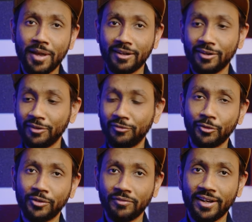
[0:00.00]
matter if
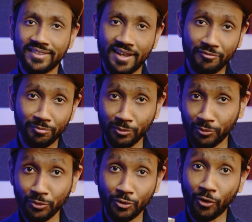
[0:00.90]
your device have
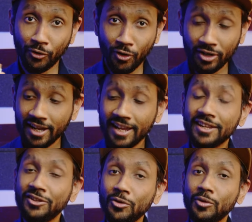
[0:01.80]
Bluetooth or not,
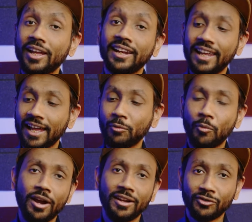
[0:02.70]
you can get
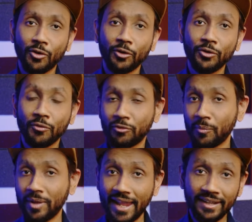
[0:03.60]
wireless audio
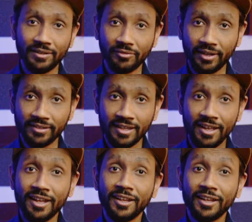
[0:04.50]
from any device.